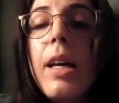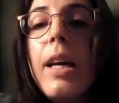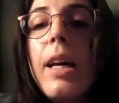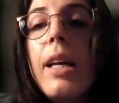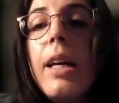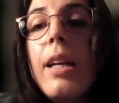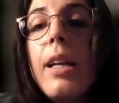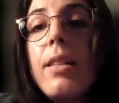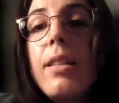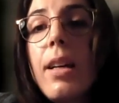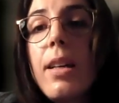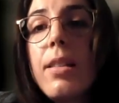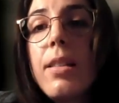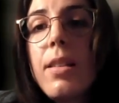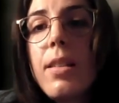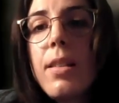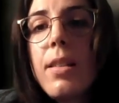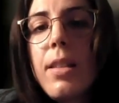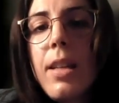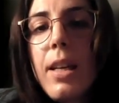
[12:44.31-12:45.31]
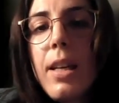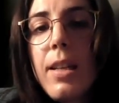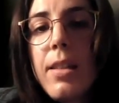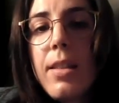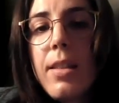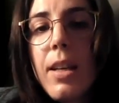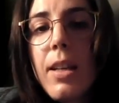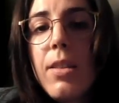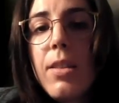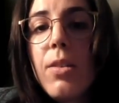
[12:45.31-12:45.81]
in a test data
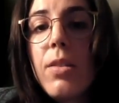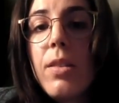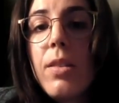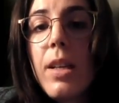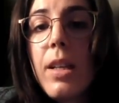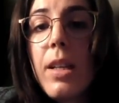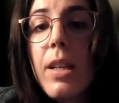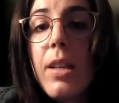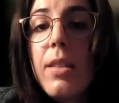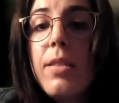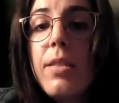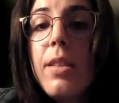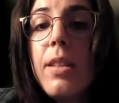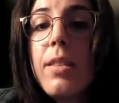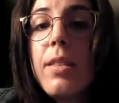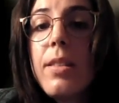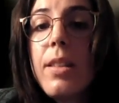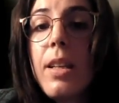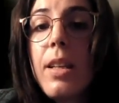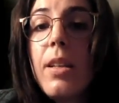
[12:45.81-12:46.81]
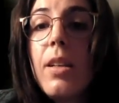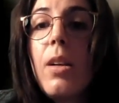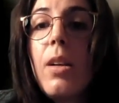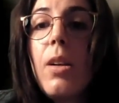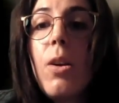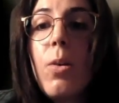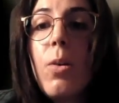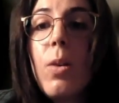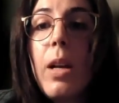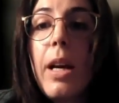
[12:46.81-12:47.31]
set containing 16
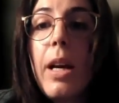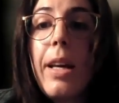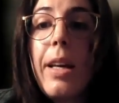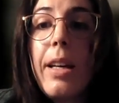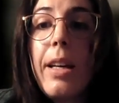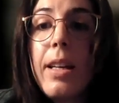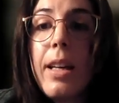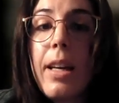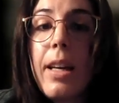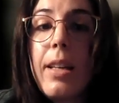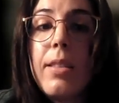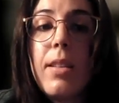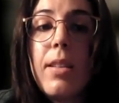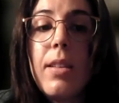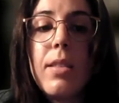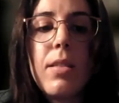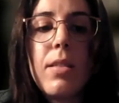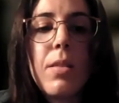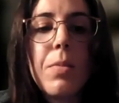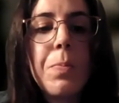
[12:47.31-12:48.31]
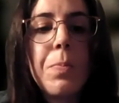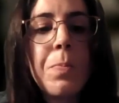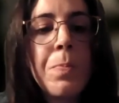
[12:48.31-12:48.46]
low-lying cases.